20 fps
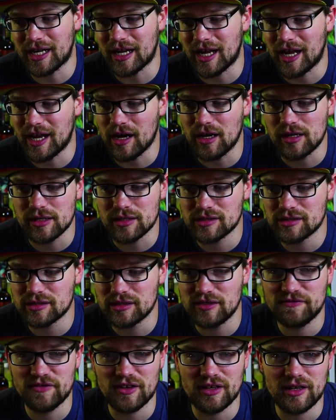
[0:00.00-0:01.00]
And I
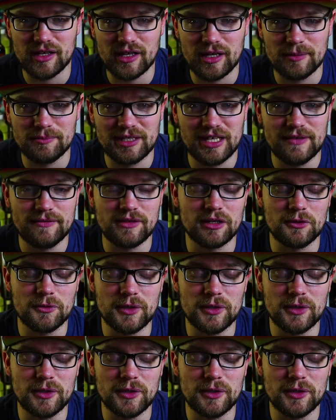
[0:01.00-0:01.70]
honestly feel like I'm giving